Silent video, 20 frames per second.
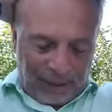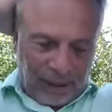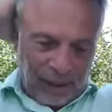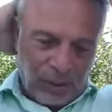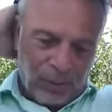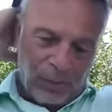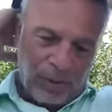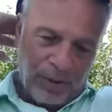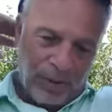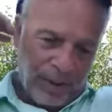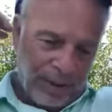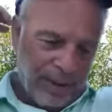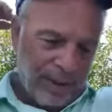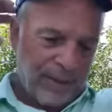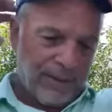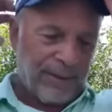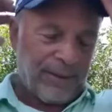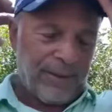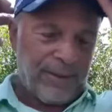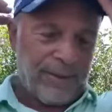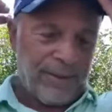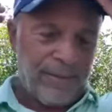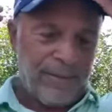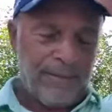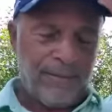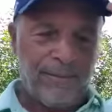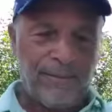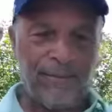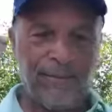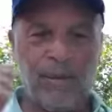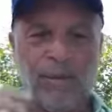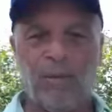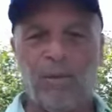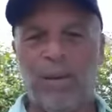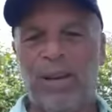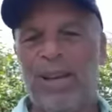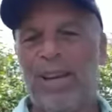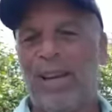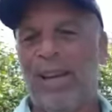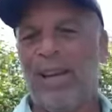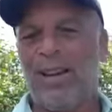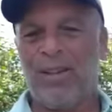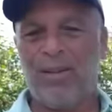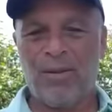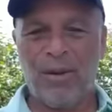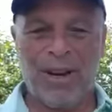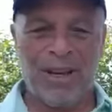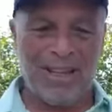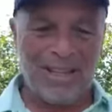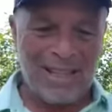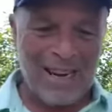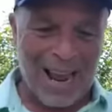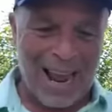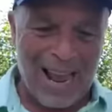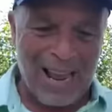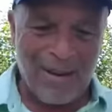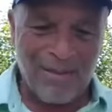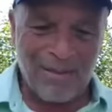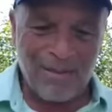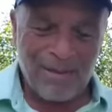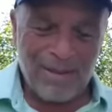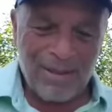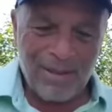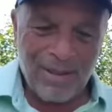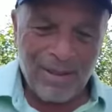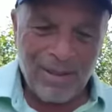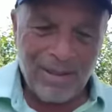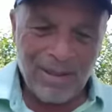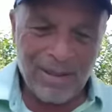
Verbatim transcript: It is what it is. We had great times.